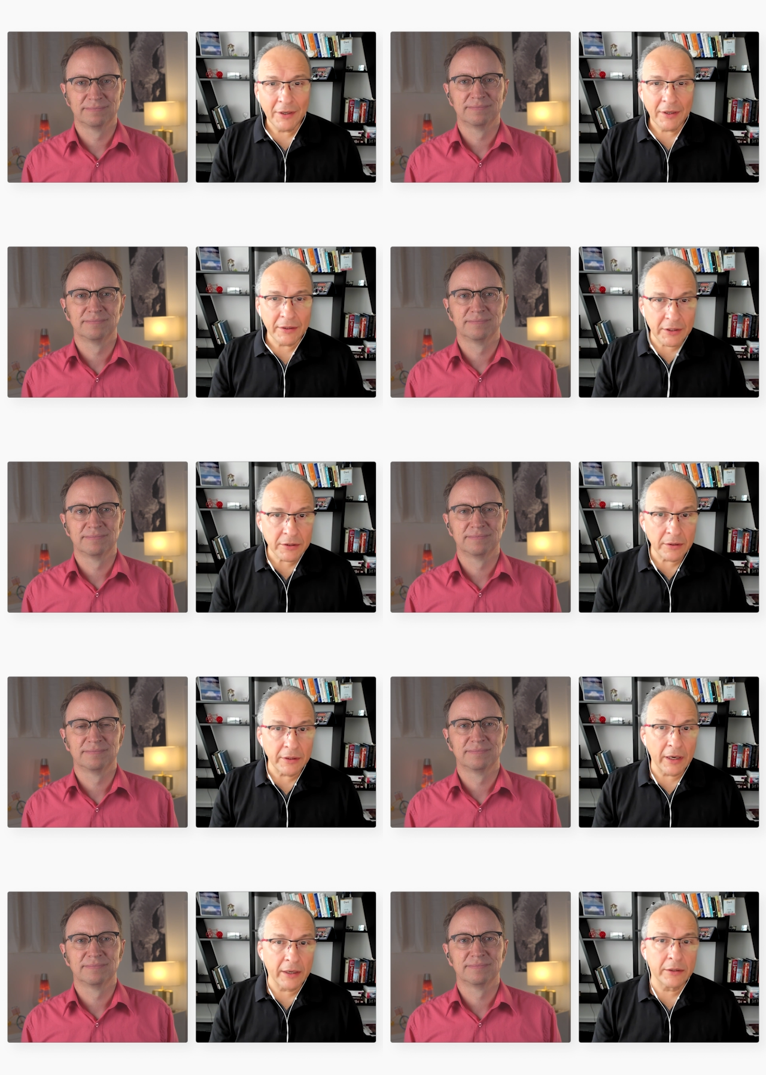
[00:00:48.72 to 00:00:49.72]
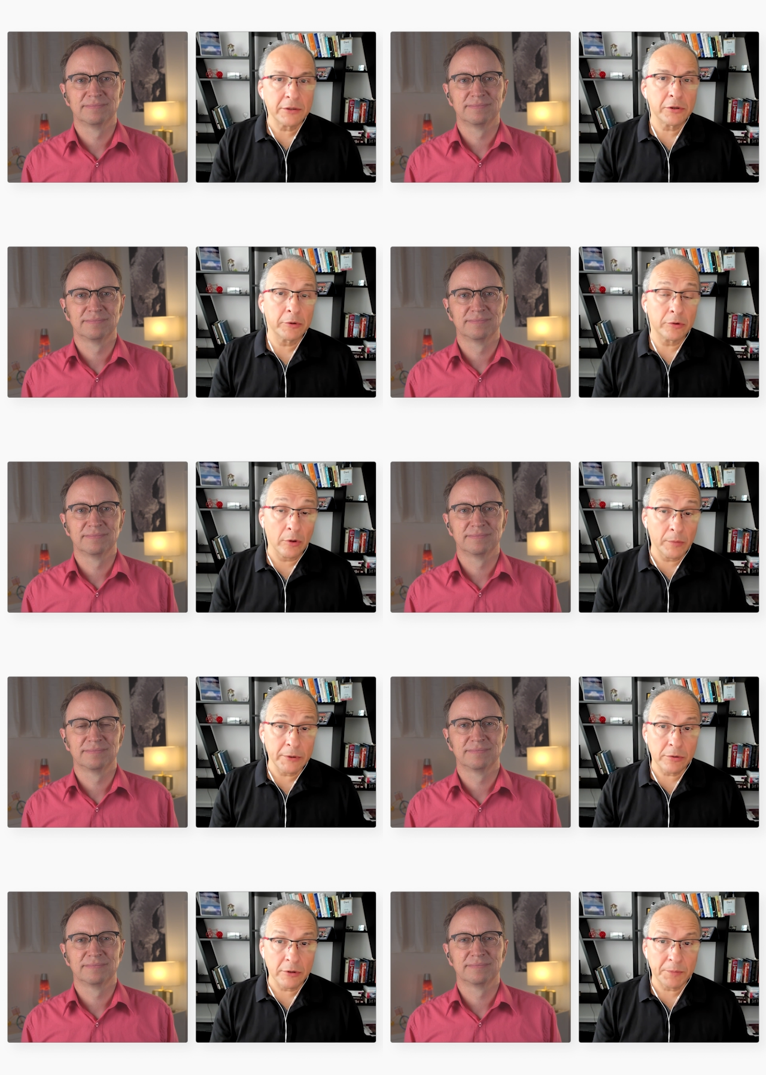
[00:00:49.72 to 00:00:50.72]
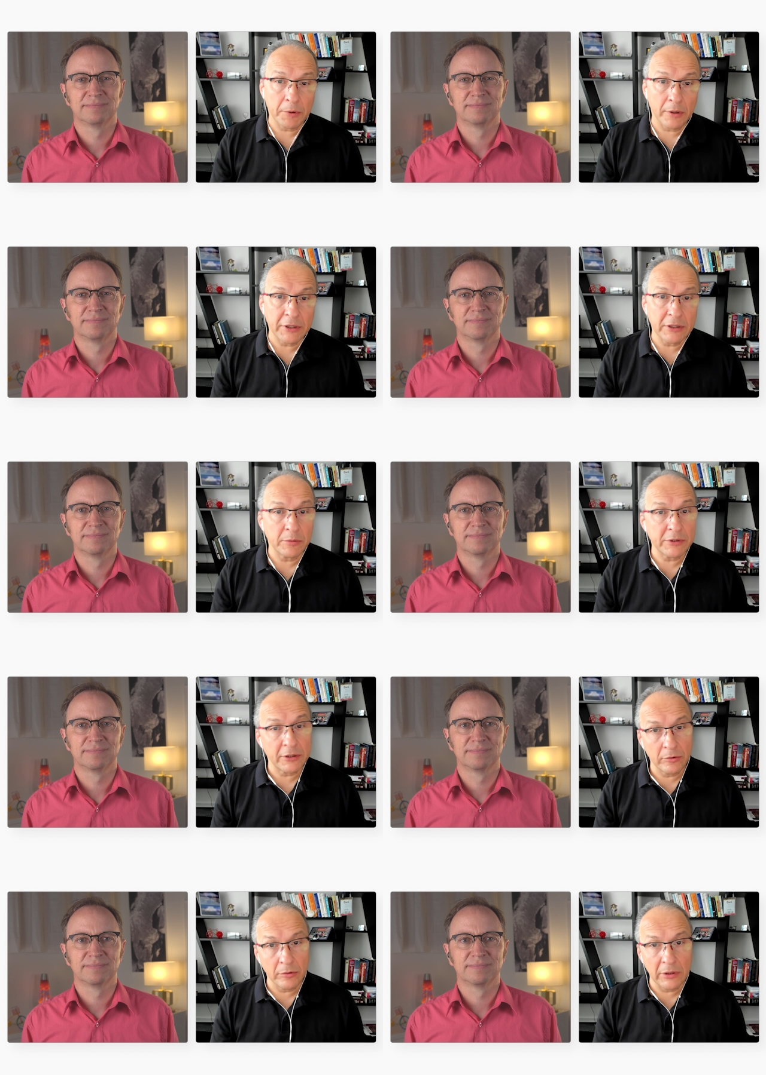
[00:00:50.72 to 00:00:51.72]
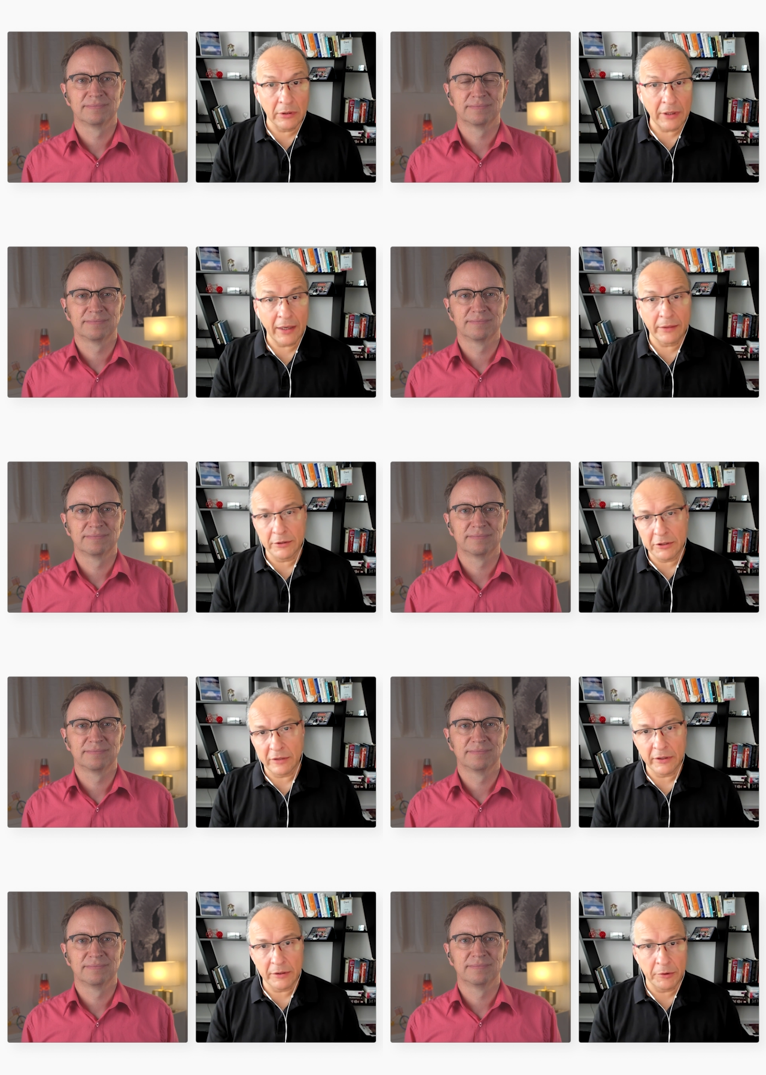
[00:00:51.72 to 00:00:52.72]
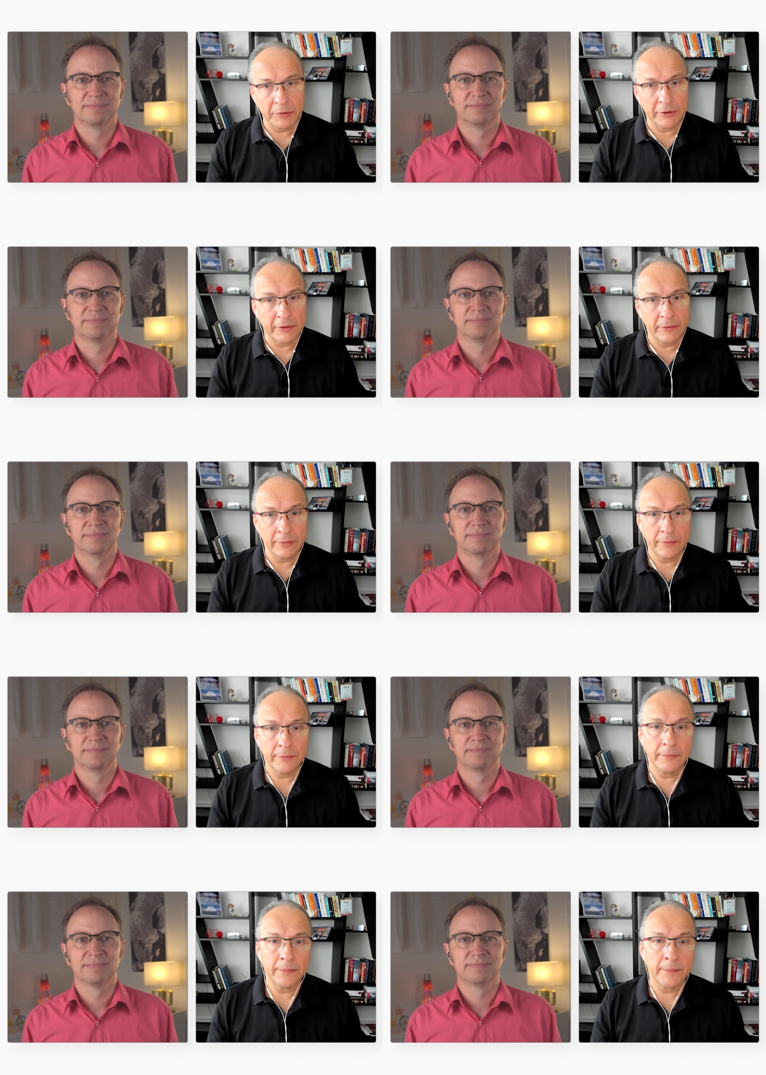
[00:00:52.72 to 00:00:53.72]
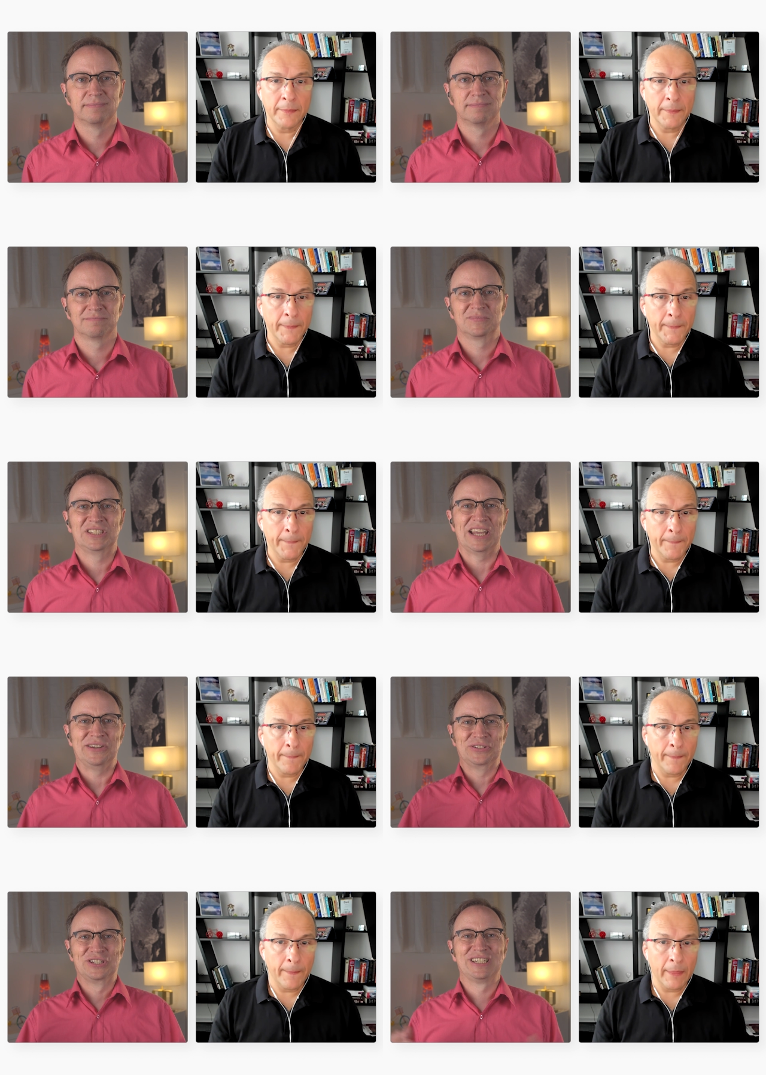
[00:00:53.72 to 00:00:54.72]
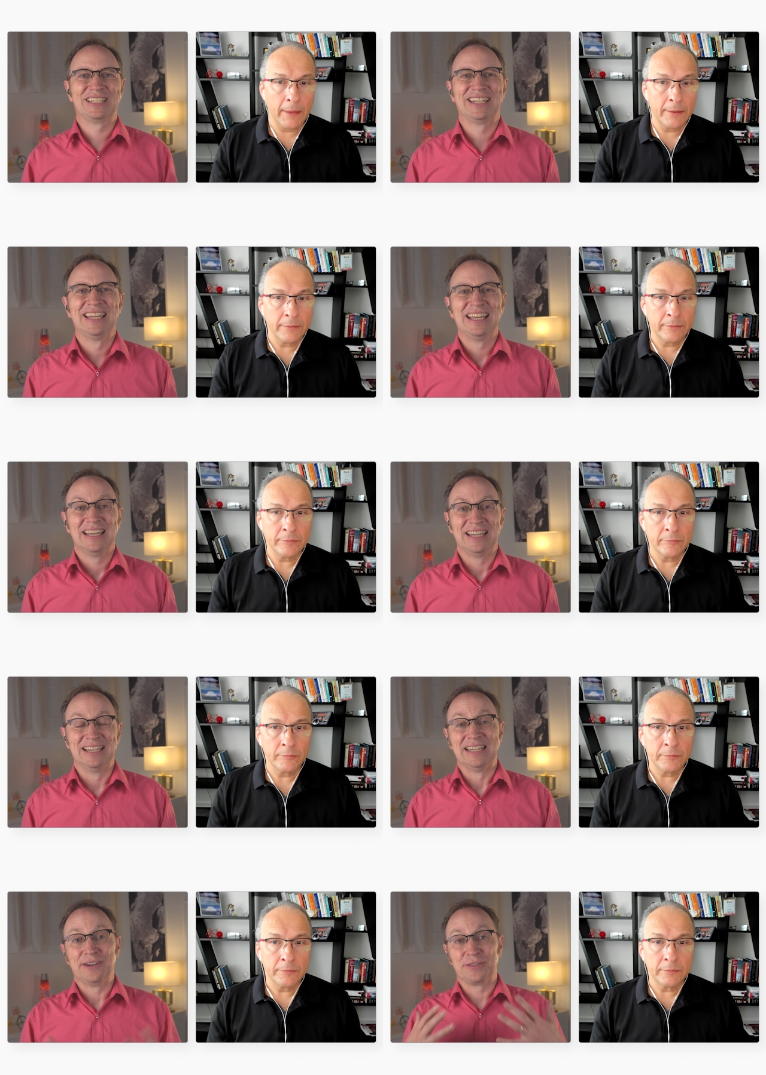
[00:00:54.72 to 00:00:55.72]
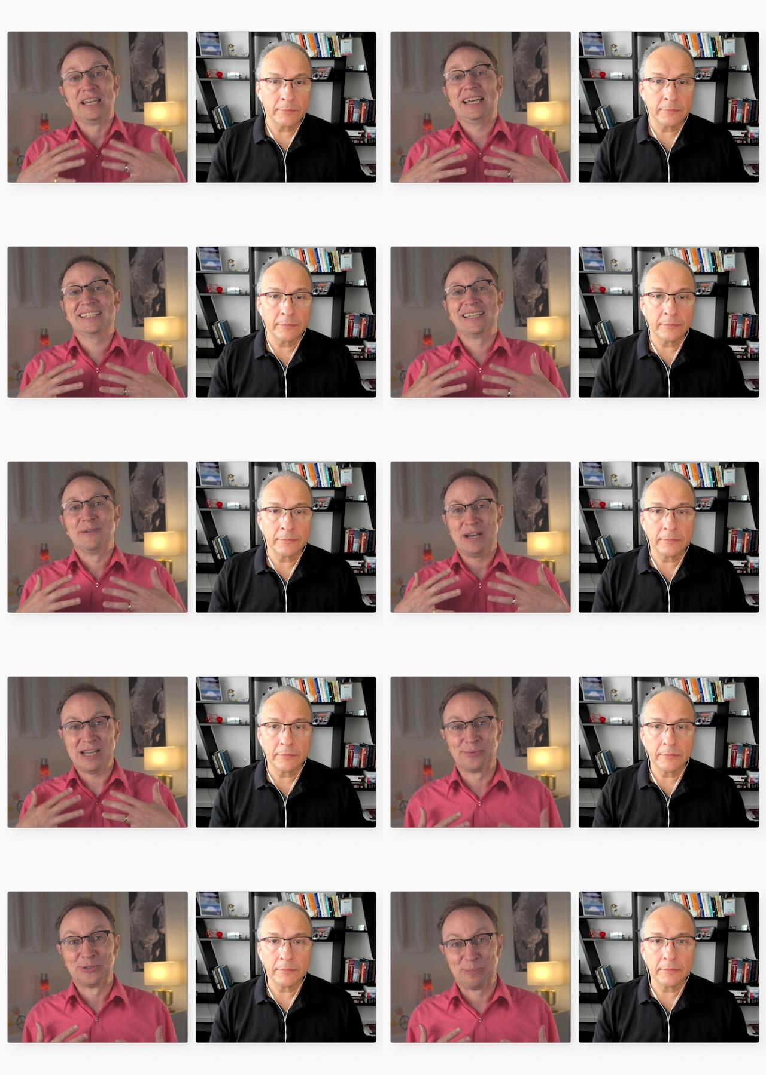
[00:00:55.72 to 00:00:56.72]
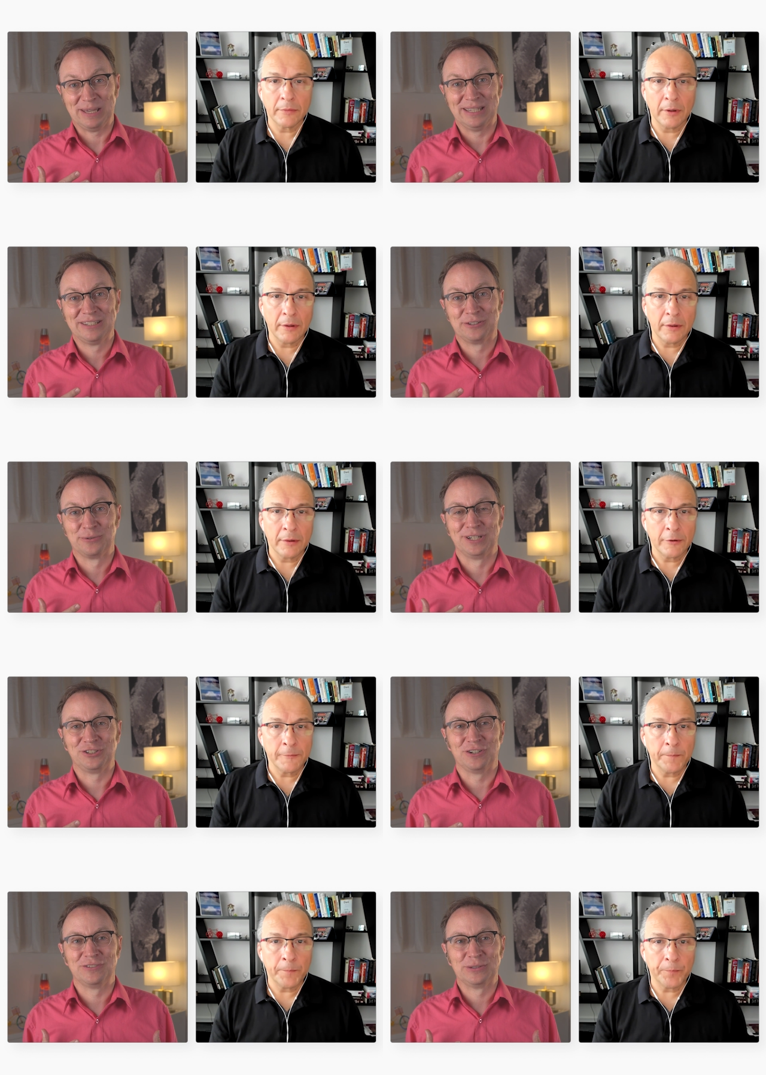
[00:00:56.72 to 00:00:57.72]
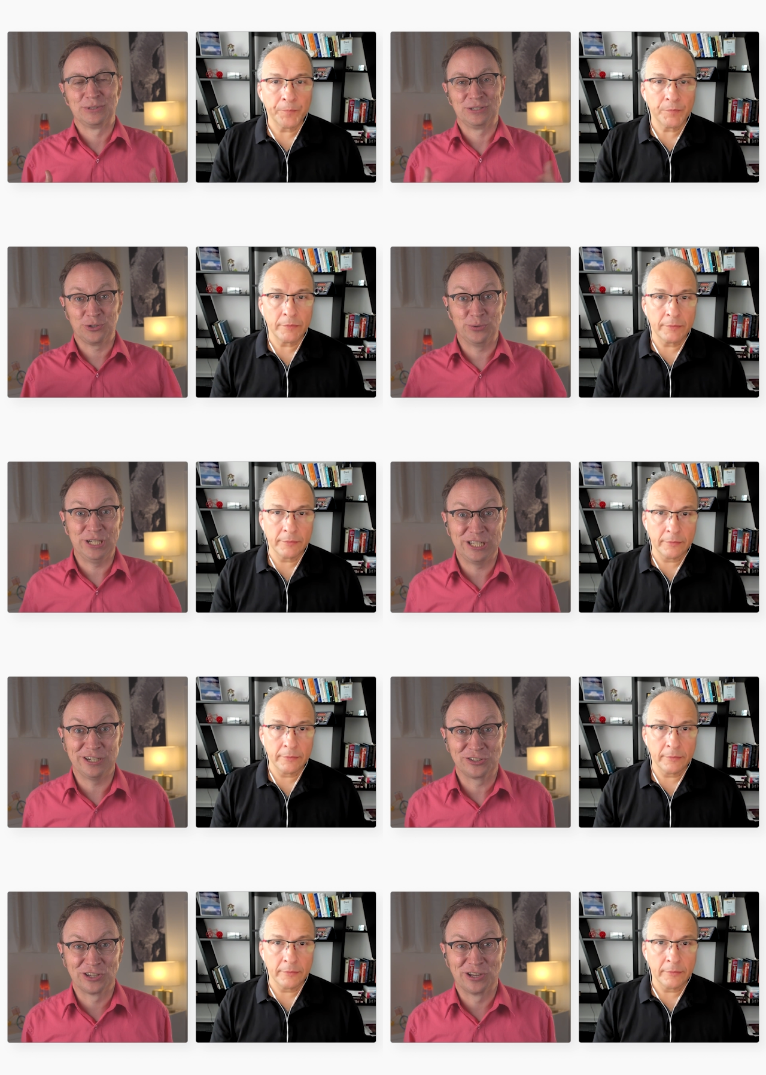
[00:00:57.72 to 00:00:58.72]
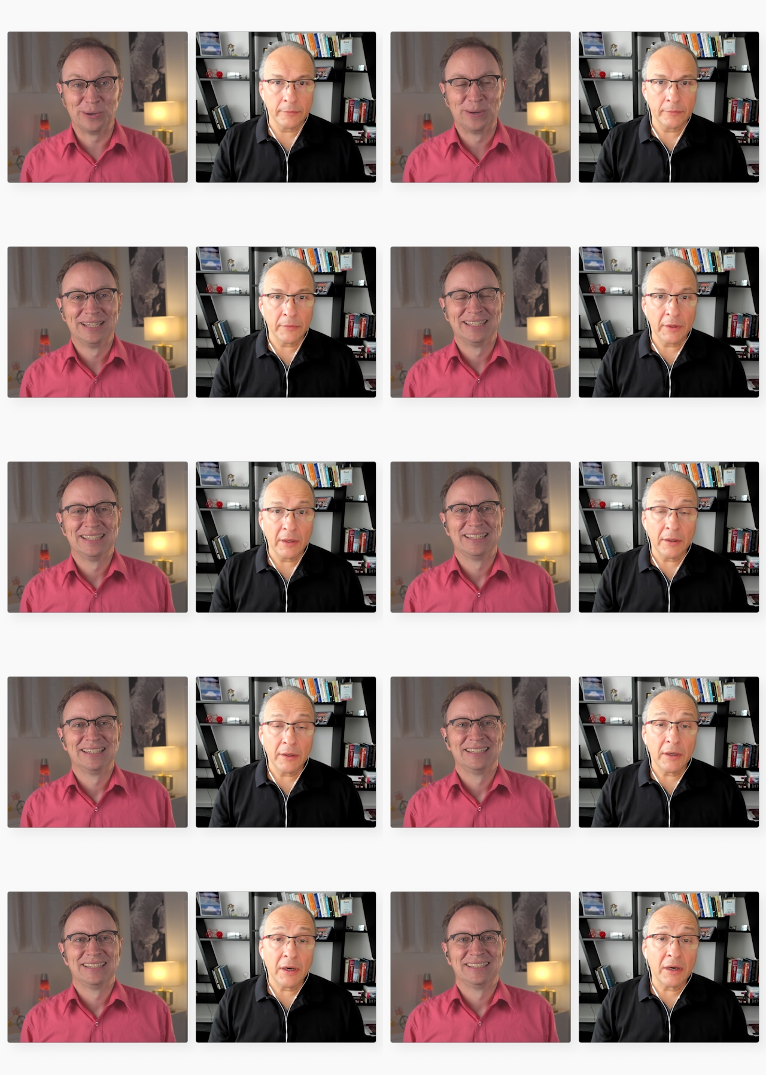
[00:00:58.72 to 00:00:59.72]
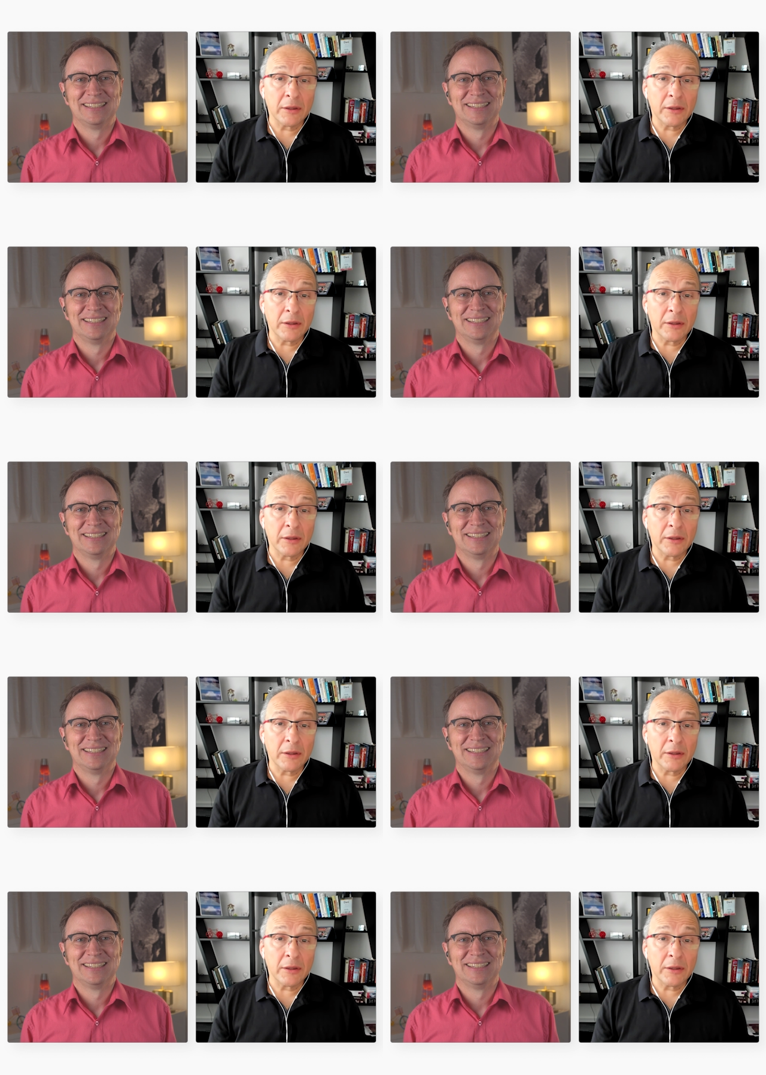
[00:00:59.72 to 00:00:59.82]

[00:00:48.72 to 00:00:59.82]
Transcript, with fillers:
Speaker 1: Additionally, I contribute to open-source projects within Google and the Java community.
Speaker 2: Sounds good. Uh, now, the last time I was paid to write Java was twenty years ago. A